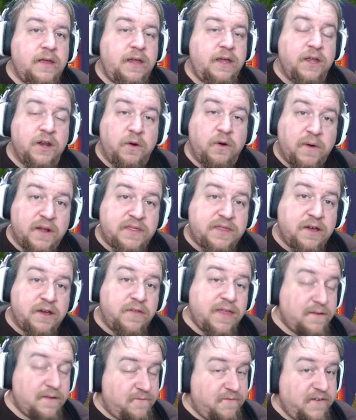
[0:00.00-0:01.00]
You know what,
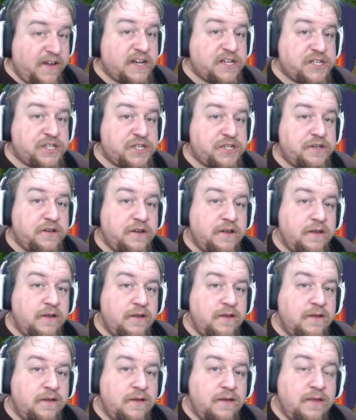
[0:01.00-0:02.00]
though? That fish
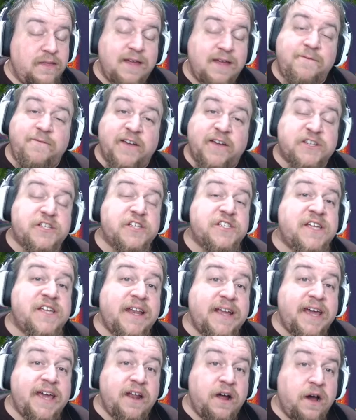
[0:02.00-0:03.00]
is
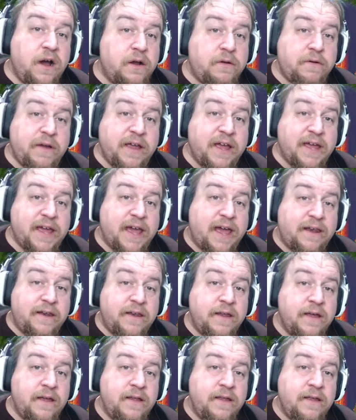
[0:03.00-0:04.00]
going to get hungry
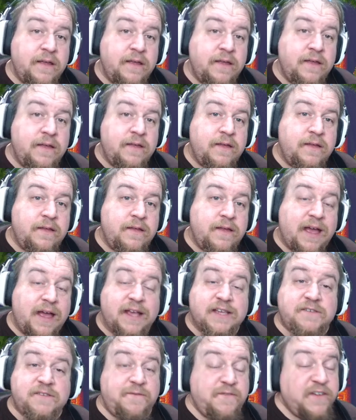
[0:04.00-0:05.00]
again,
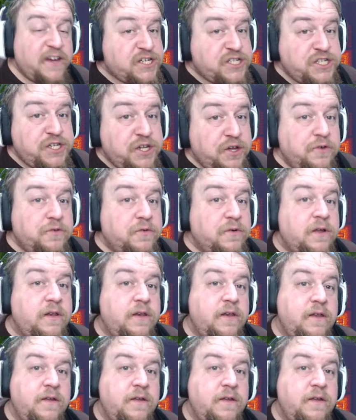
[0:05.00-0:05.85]
as fish do.